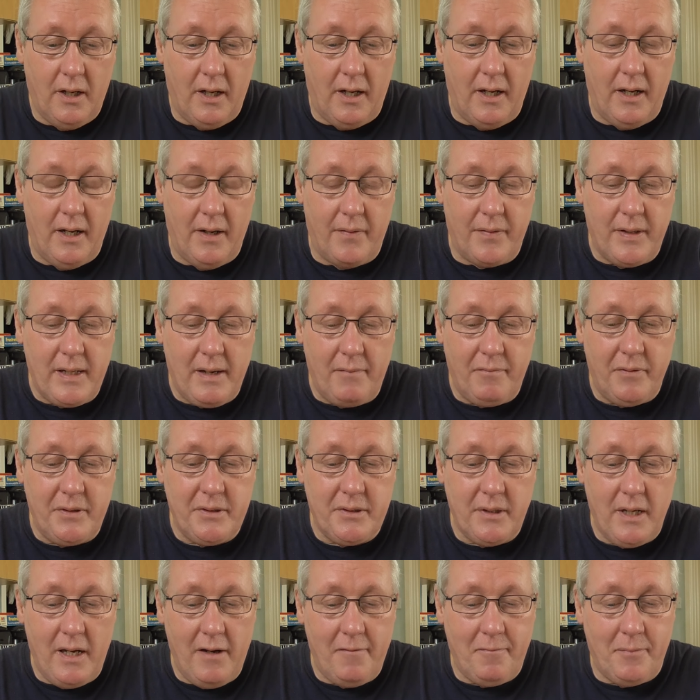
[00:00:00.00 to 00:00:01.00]
uh, the
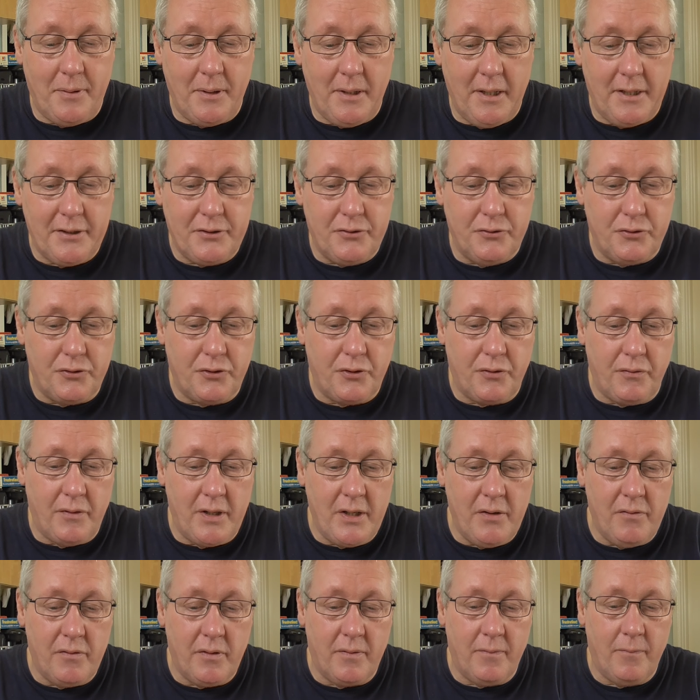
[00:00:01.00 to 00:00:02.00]
average FPS was
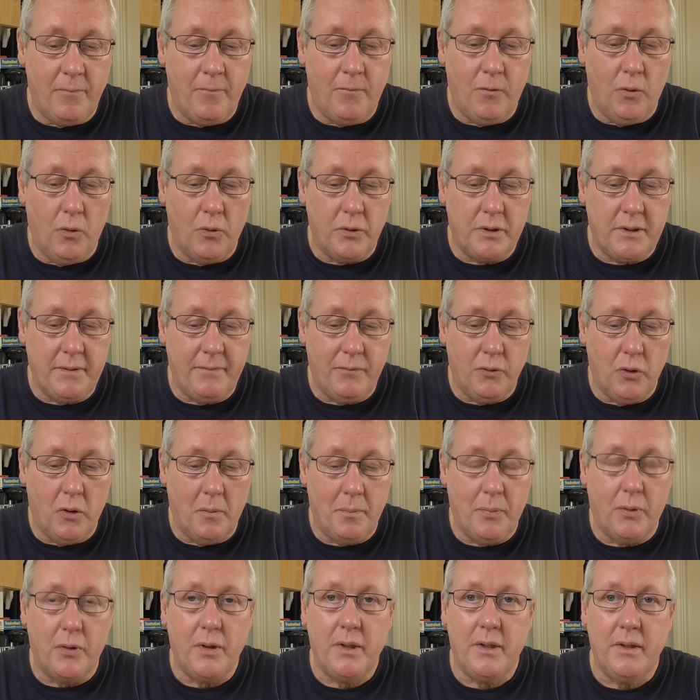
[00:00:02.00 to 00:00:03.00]

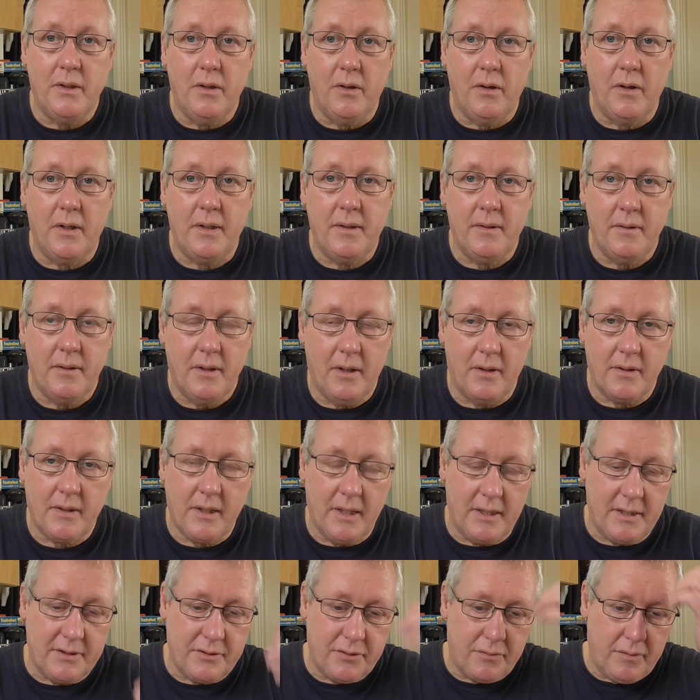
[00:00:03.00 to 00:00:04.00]
344.9 okay
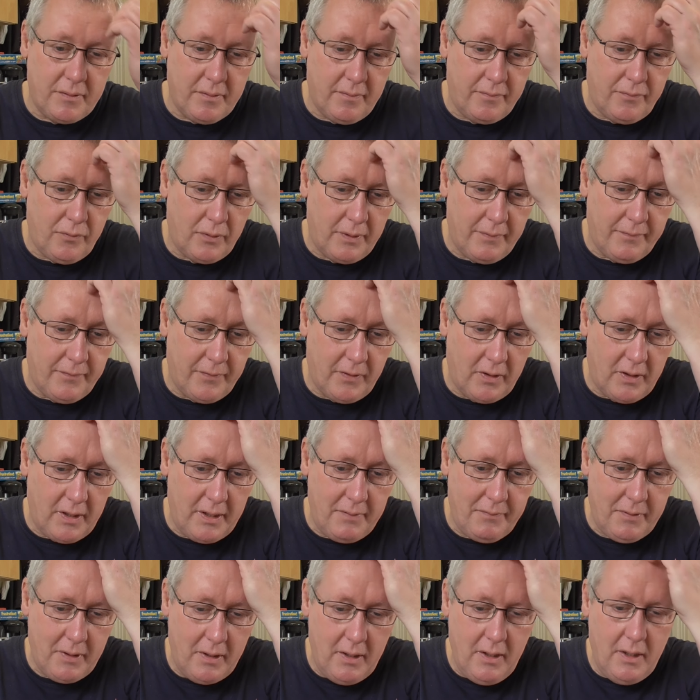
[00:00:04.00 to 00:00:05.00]
that's
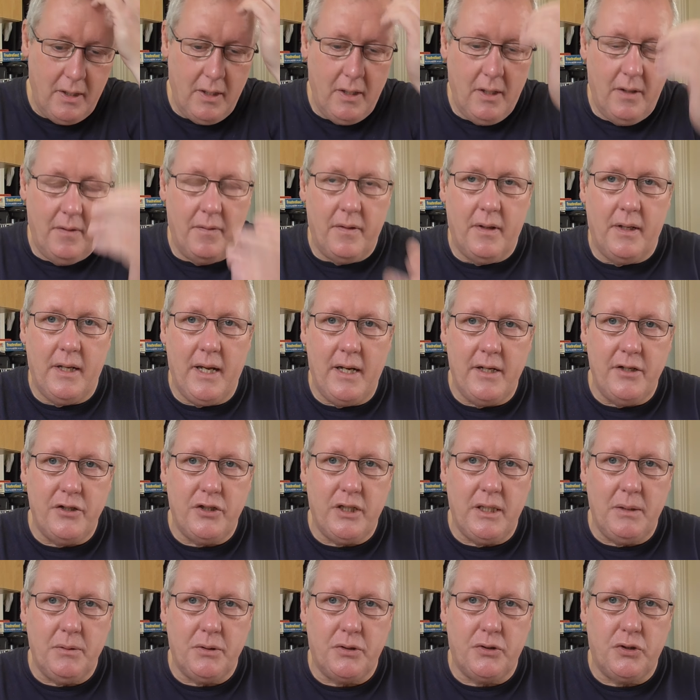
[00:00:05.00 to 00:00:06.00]
345 the
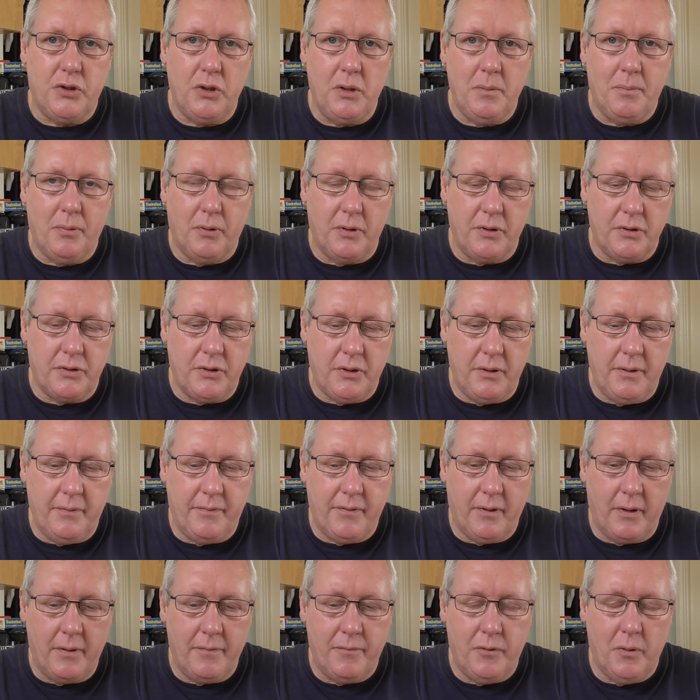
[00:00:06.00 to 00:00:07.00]
energy was 2.25
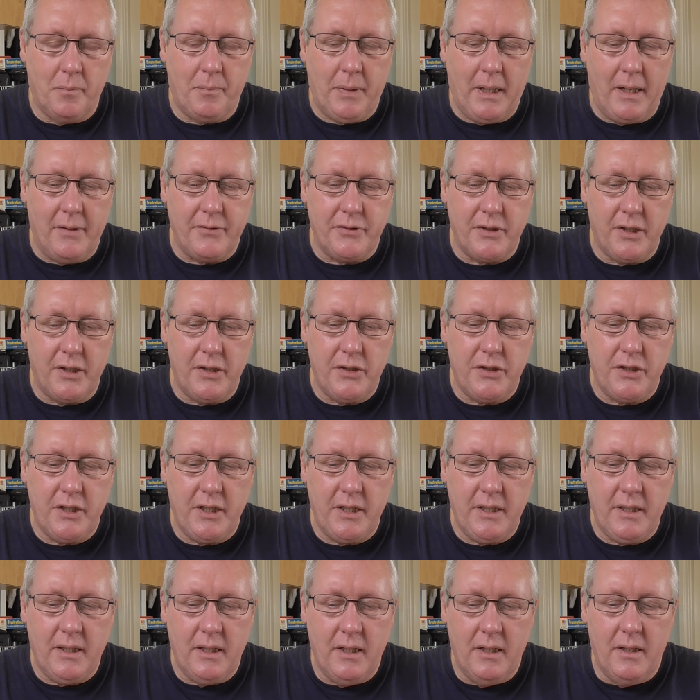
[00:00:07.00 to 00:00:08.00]
foot-pounds
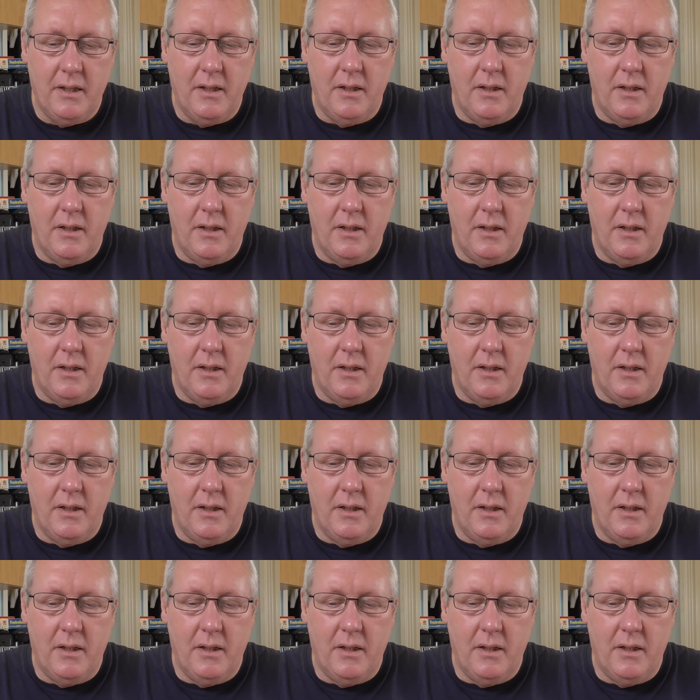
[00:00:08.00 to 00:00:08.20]
energy